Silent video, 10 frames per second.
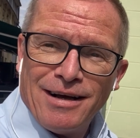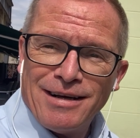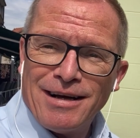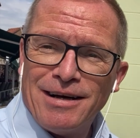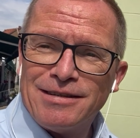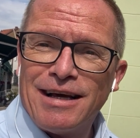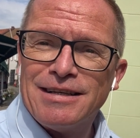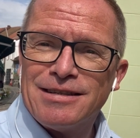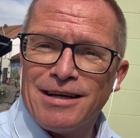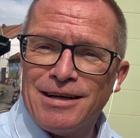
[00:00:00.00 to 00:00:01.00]
Yeah,
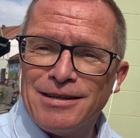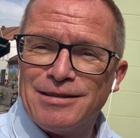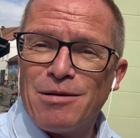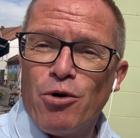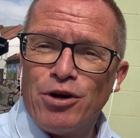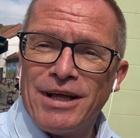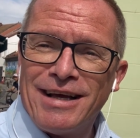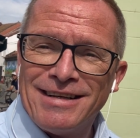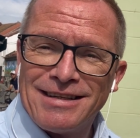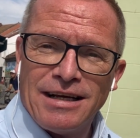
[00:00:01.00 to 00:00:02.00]
it's a morning
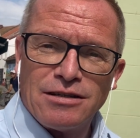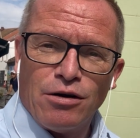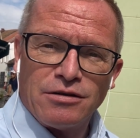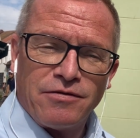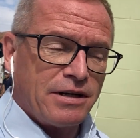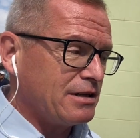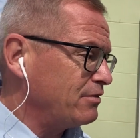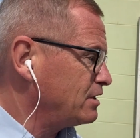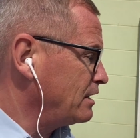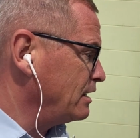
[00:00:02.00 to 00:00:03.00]
and there's a lot of
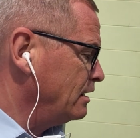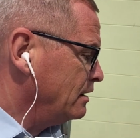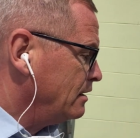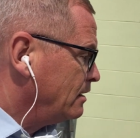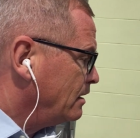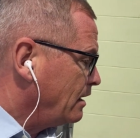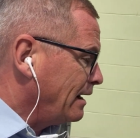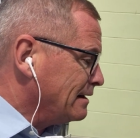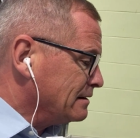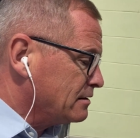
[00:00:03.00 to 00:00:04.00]
activity here,
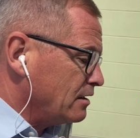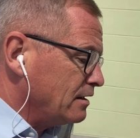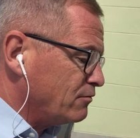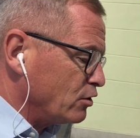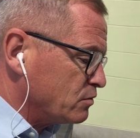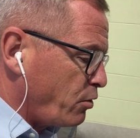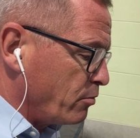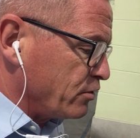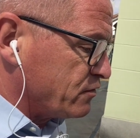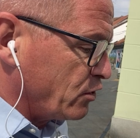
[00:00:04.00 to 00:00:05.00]
and it was
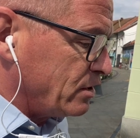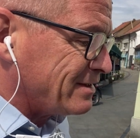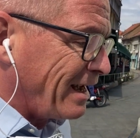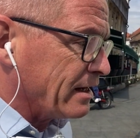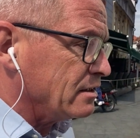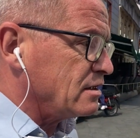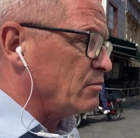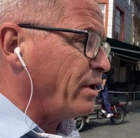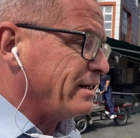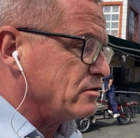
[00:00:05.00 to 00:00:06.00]
purposefully targeted
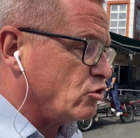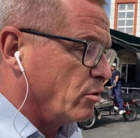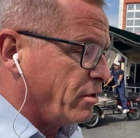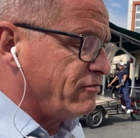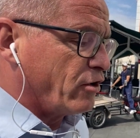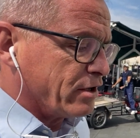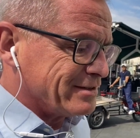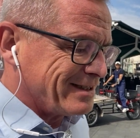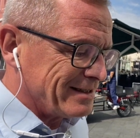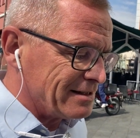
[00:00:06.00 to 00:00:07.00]
by the Serb
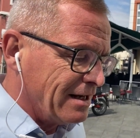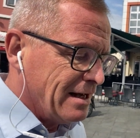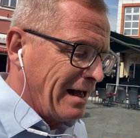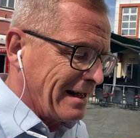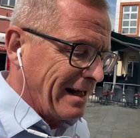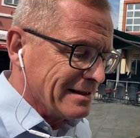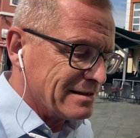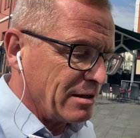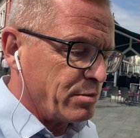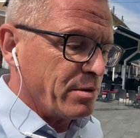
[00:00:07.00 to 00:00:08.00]
authorities against
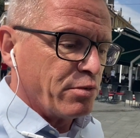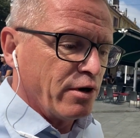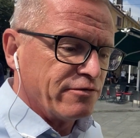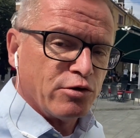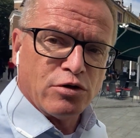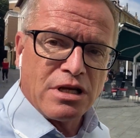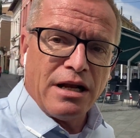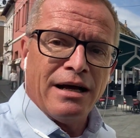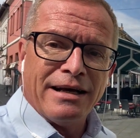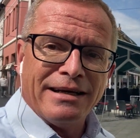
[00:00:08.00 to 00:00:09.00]
the people of
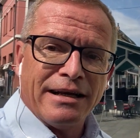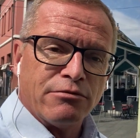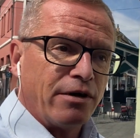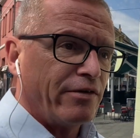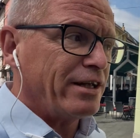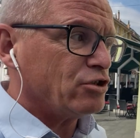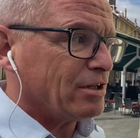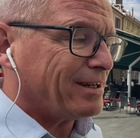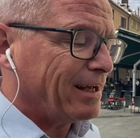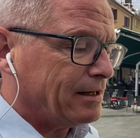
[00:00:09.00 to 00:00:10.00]
Tuzla in a revenge
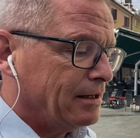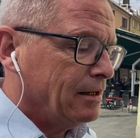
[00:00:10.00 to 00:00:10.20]
attack.